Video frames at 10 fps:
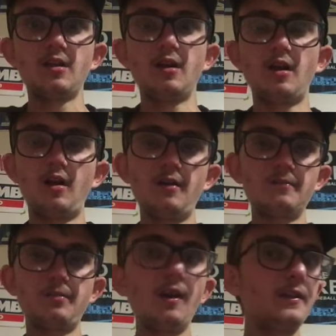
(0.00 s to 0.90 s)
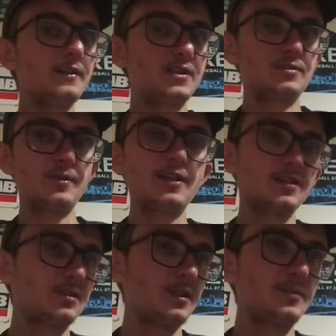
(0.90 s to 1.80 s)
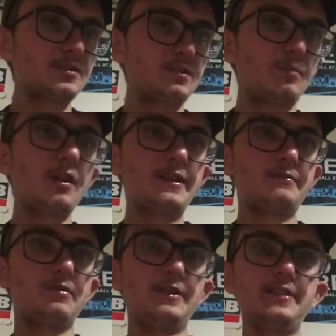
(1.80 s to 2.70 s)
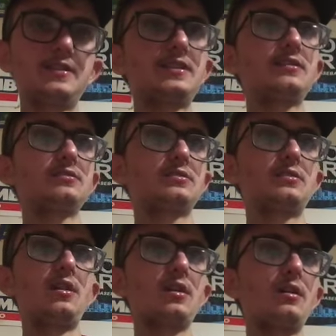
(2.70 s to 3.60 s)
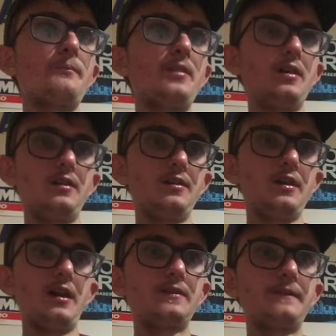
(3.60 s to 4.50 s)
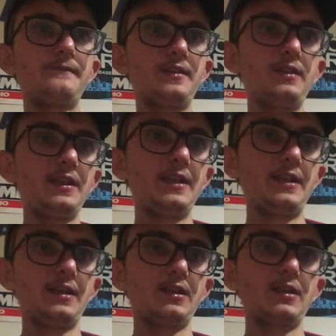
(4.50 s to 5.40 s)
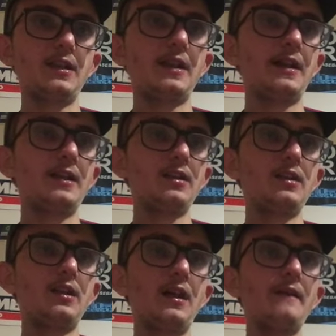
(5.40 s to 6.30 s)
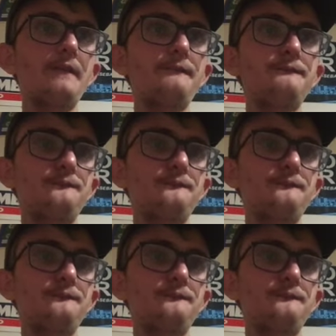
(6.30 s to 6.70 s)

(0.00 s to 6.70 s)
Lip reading: The Padres, speaking of starting pitching, the Padres were interested in Tanaka, but I have a feeling Tanaka